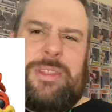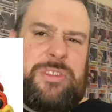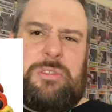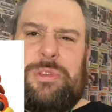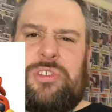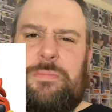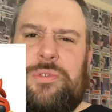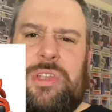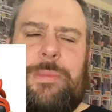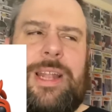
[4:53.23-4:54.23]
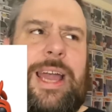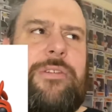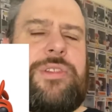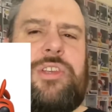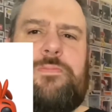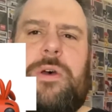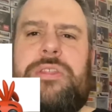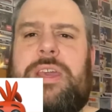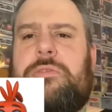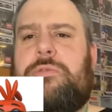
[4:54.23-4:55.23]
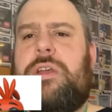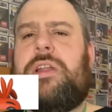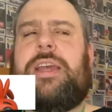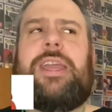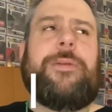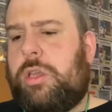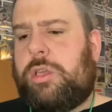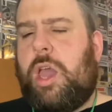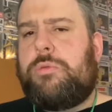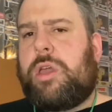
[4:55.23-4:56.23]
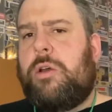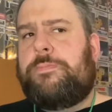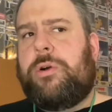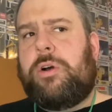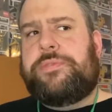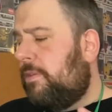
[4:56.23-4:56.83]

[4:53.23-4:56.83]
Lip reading: there's going to be some similarities, but I think really Cocoa Puffs,